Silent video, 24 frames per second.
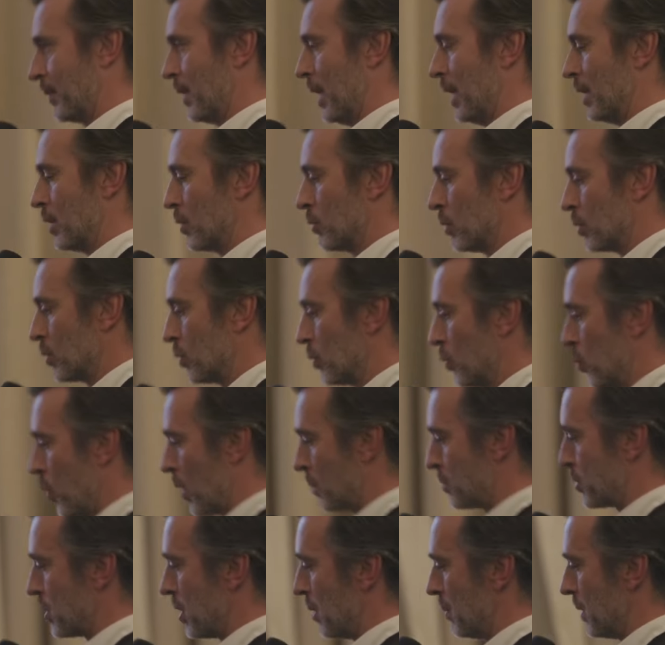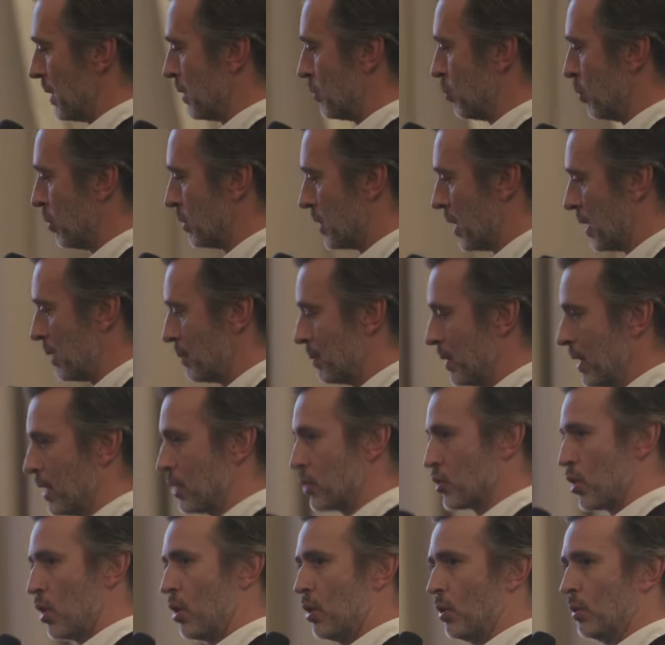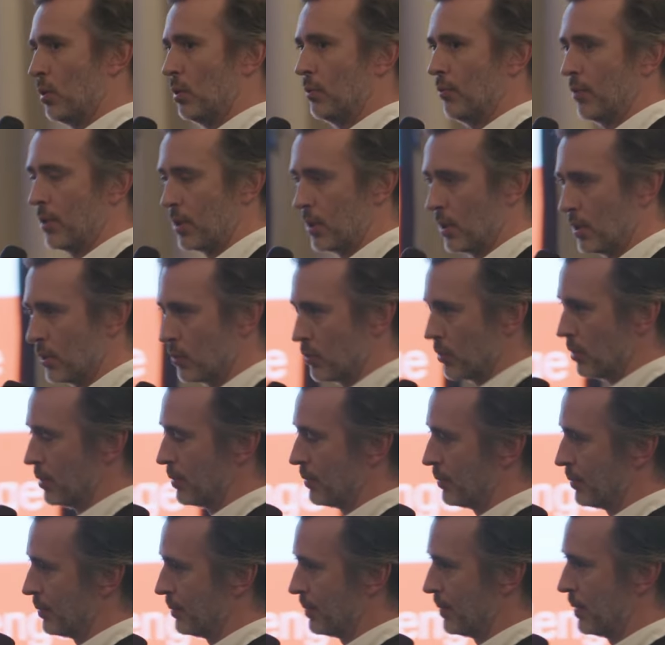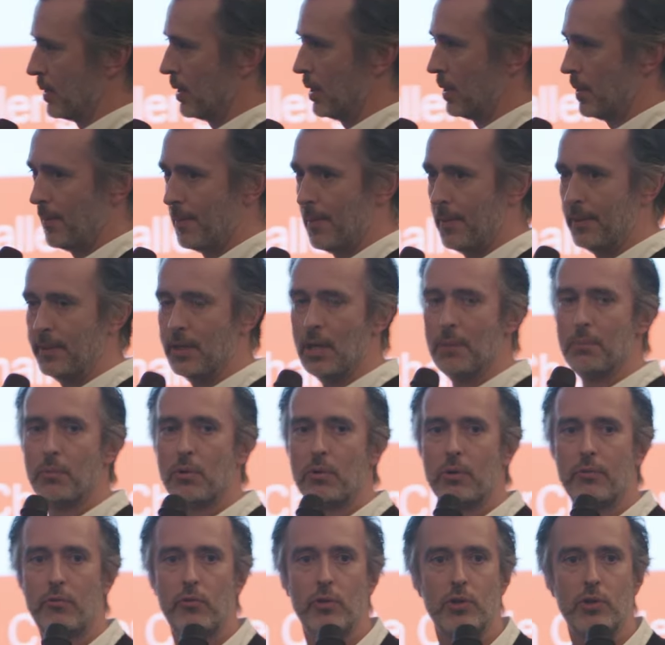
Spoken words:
And the Road to the Web Summit will take place all over the country. A number of